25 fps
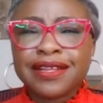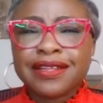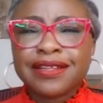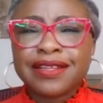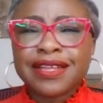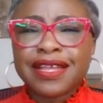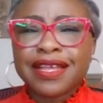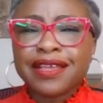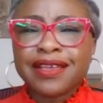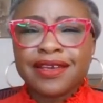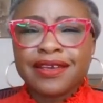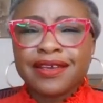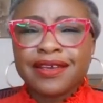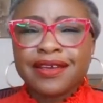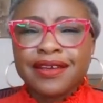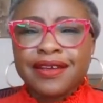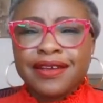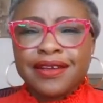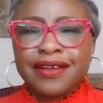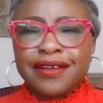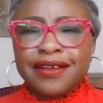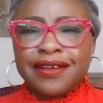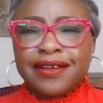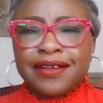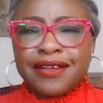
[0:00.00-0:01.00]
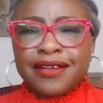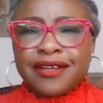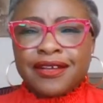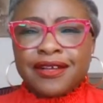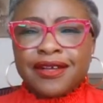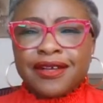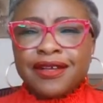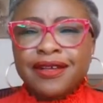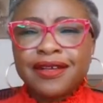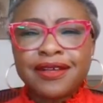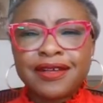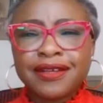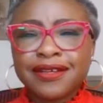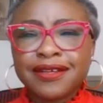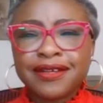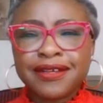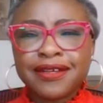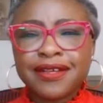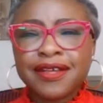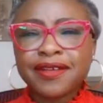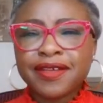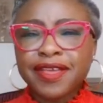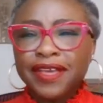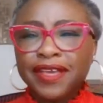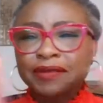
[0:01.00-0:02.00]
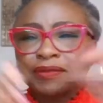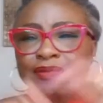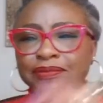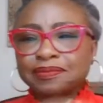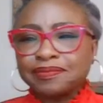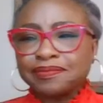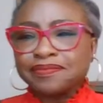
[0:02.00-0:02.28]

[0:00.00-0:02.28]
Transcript: Like, okay.